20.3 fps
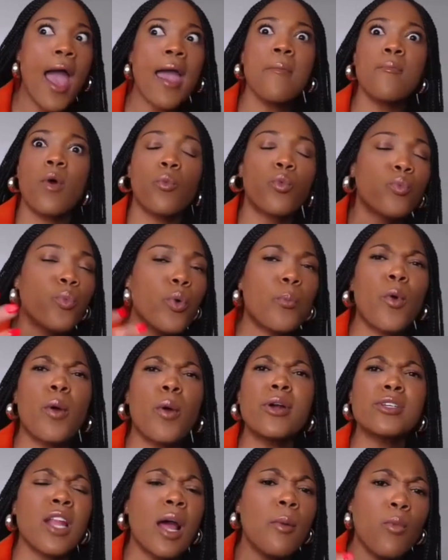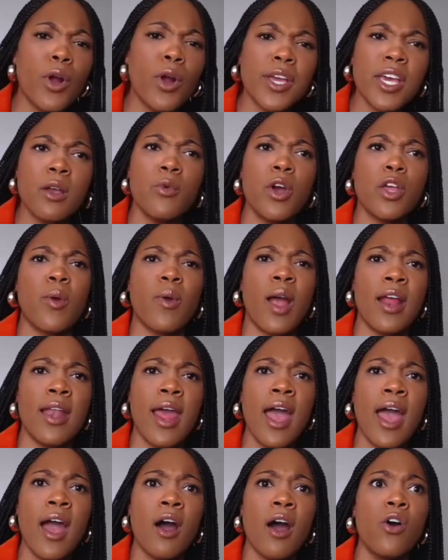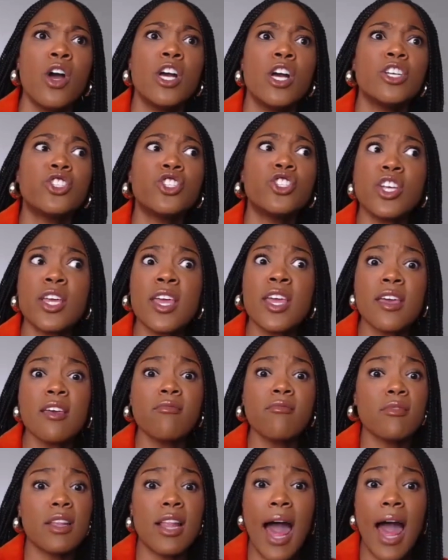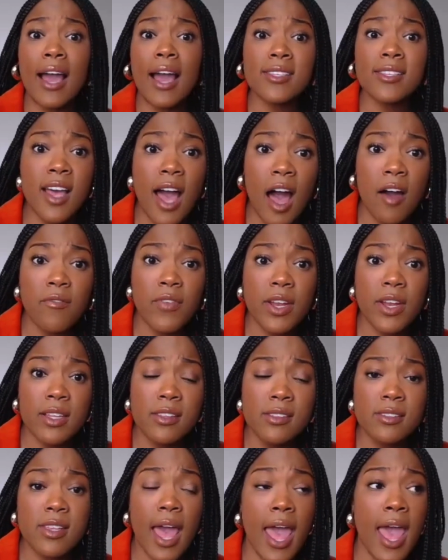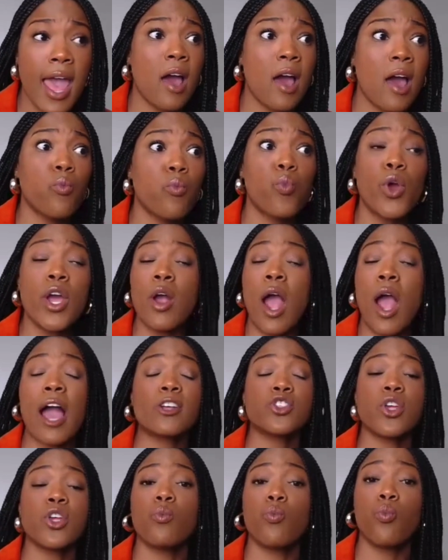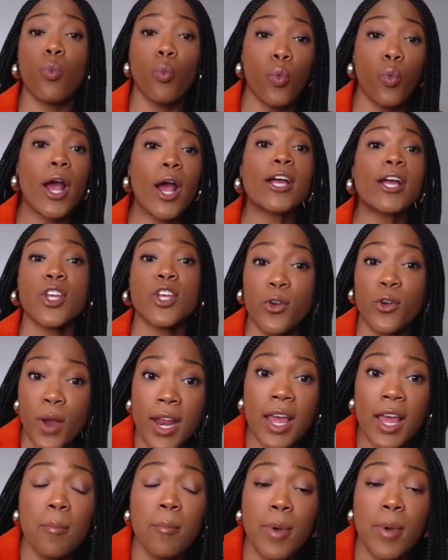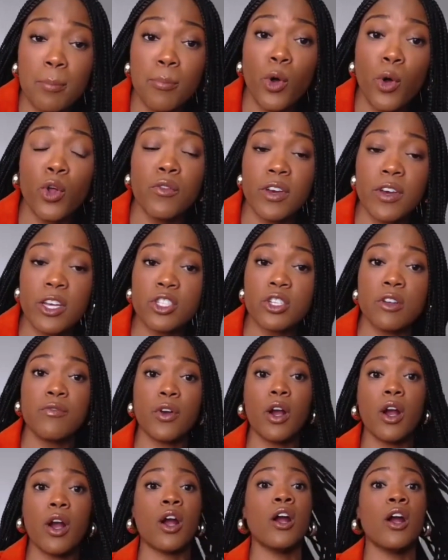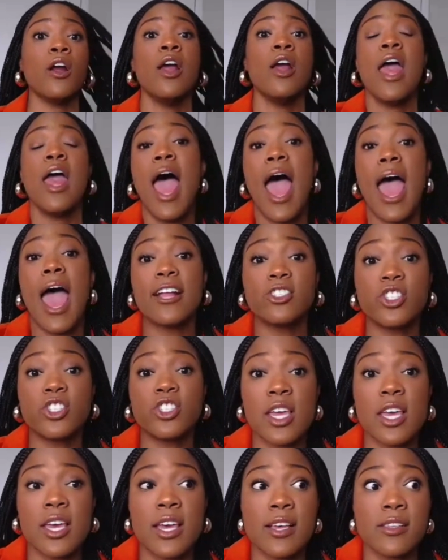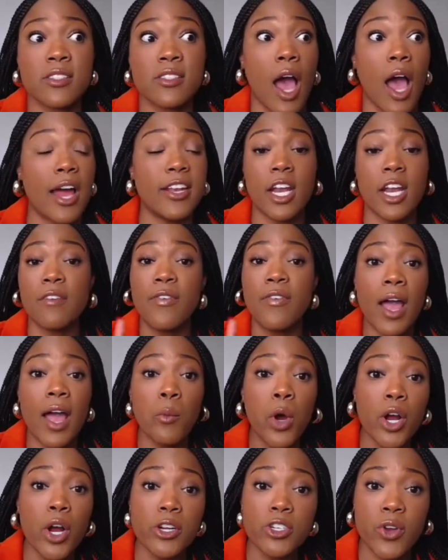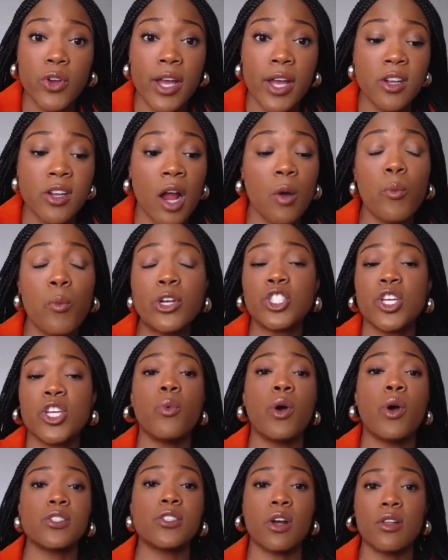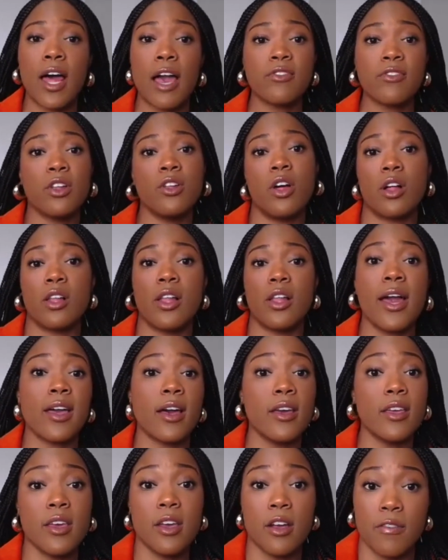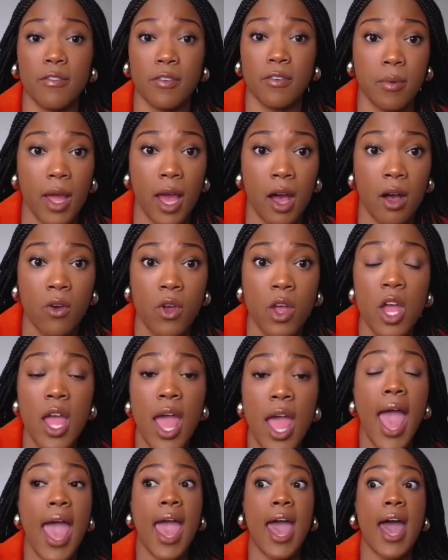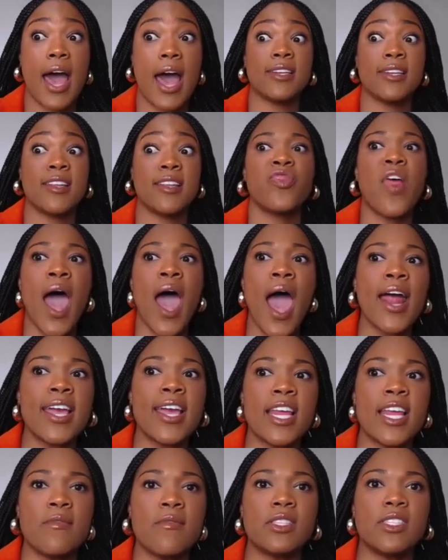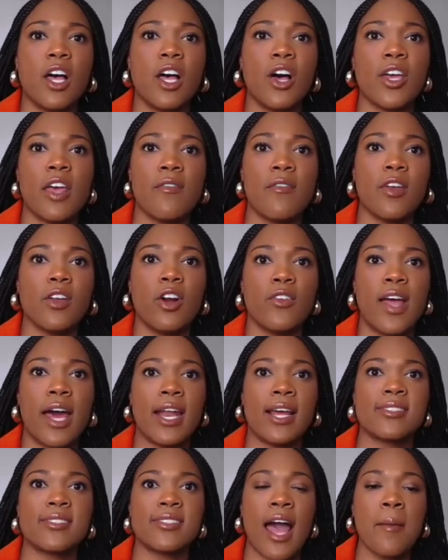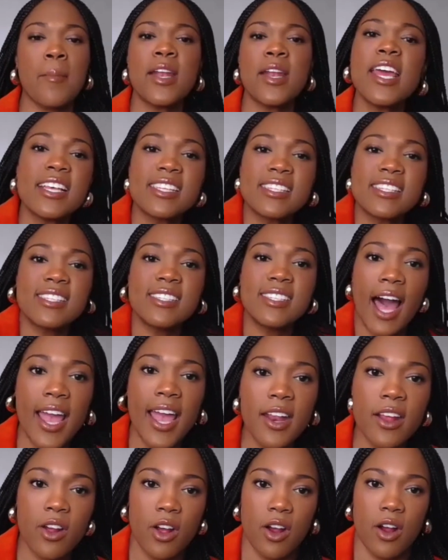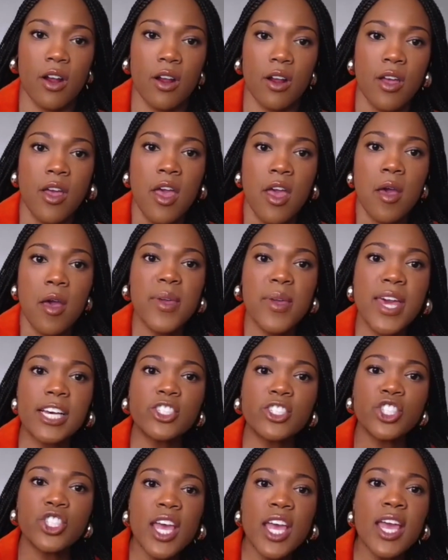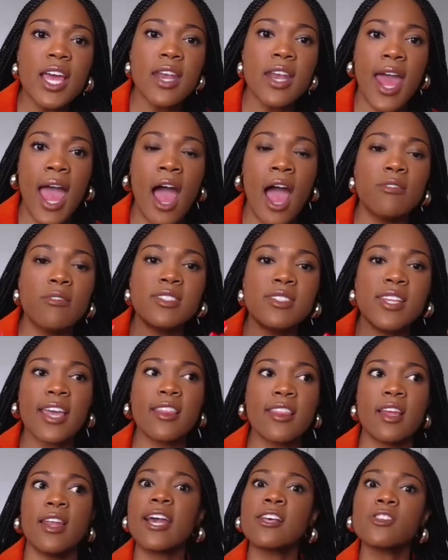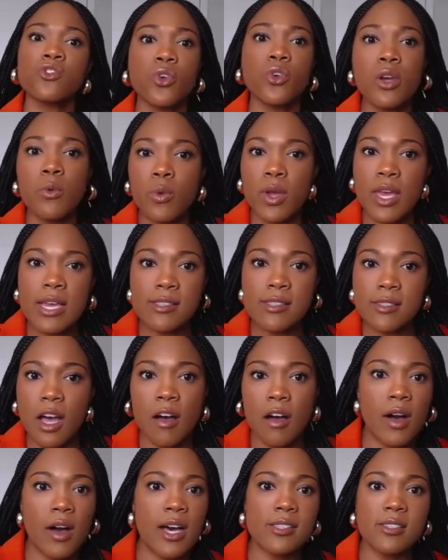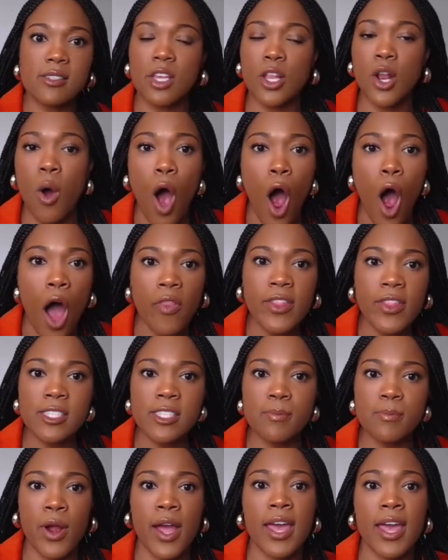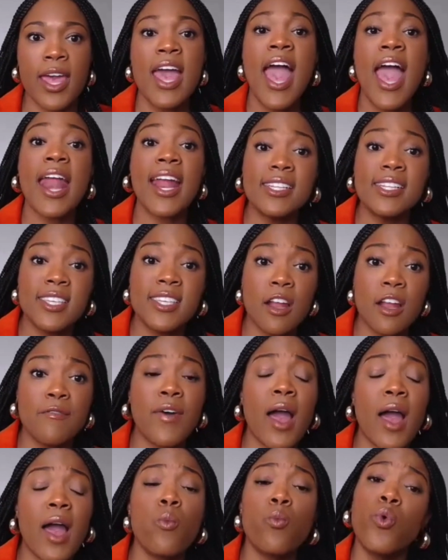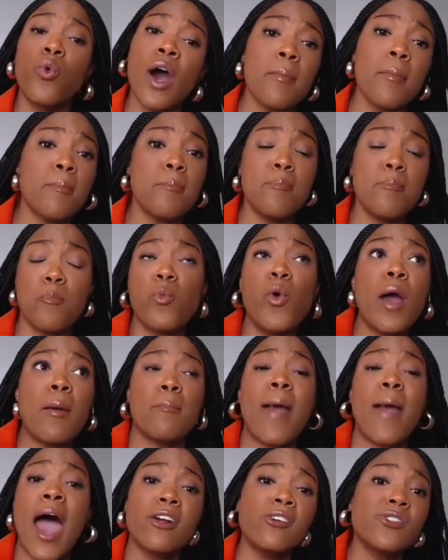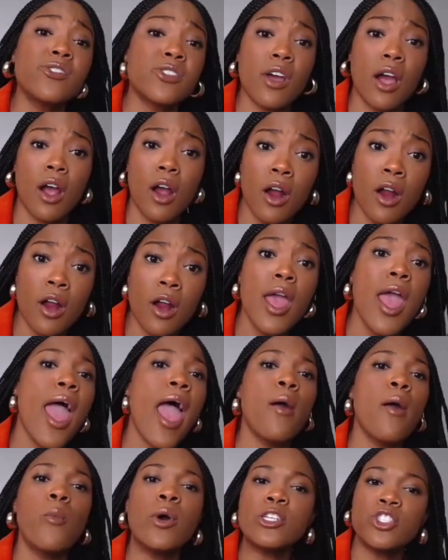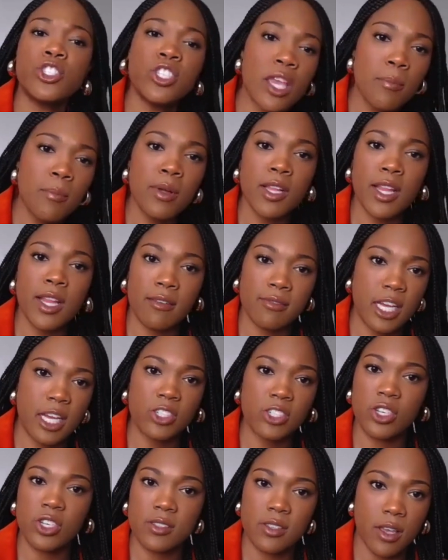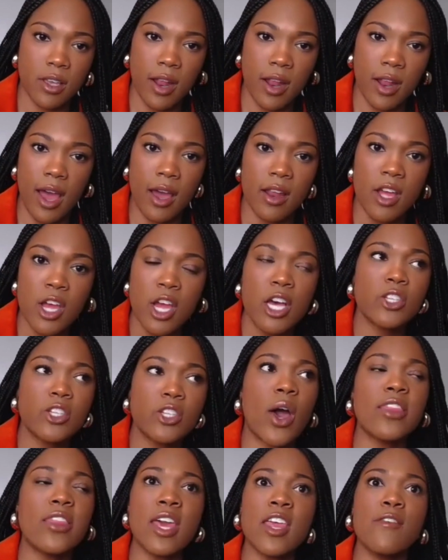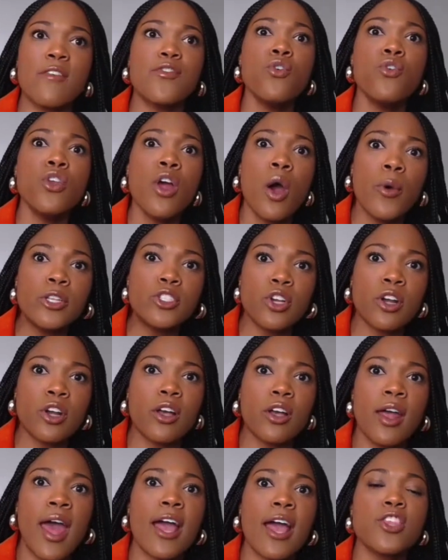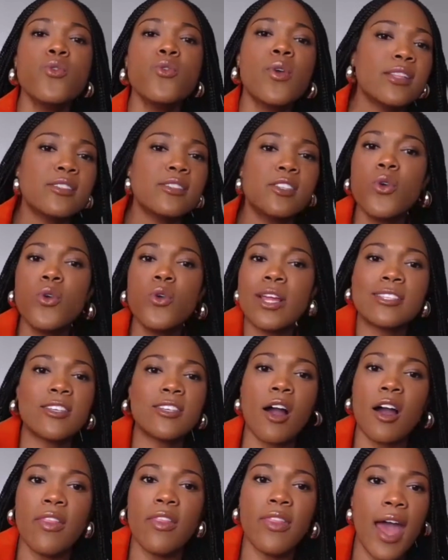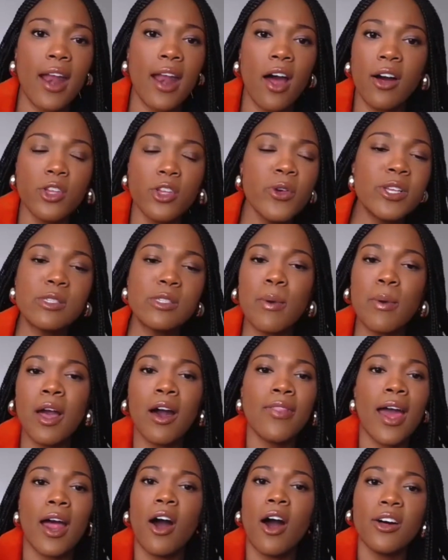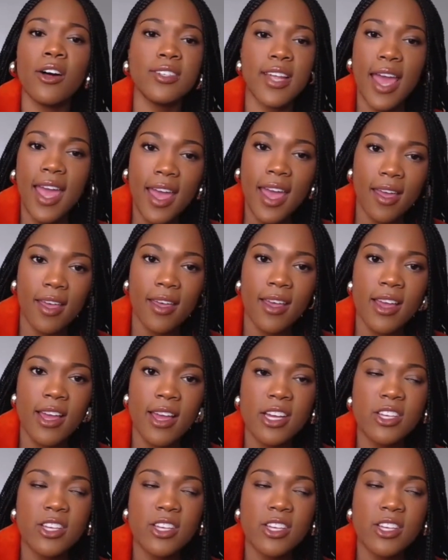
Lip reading: I'm one person I'm working with right now. She lacks confidence, and we're actually creating a big bold vision for her. And she is identifying what her strengths are and what she wants her life to look like a year from now. And that I can even tell, giving her that assignment excited her, because she can now take the next 3 weeks of us, on this break, and identify what matters to her and what she believes that she's good at. So I think if you know what you're good at, you can talk on that all, you can speak on that all day.